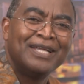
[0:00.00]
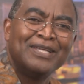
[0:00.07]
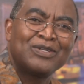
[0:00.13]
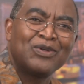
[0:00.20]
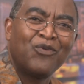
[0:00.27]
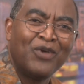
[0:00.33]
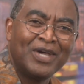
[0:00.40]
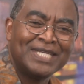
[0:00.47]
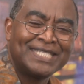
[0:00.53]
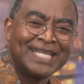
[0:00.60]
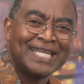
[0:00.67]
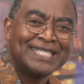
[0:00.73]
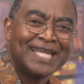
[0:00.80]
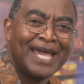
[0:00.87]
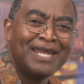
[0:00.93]
So first
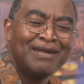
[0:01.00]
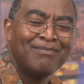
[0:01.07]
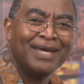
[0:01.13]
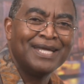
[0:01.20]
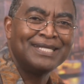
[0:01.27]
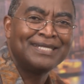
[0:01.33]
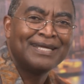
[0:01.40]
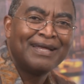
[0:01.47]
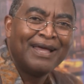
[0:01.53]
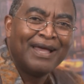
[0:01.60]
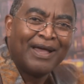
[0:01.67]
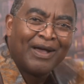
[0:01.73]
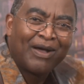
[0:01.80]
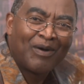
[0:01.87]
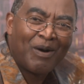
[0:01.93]
assignment,
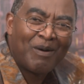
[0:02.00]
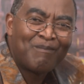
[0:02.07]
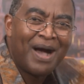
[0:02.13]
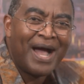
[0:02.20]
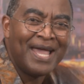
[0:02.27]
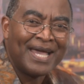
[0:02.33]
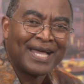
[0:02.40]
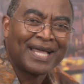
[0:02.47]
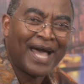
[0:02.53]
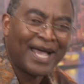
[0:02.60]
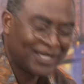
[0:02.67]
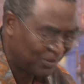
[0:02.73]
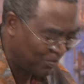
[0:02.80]
go buy a cash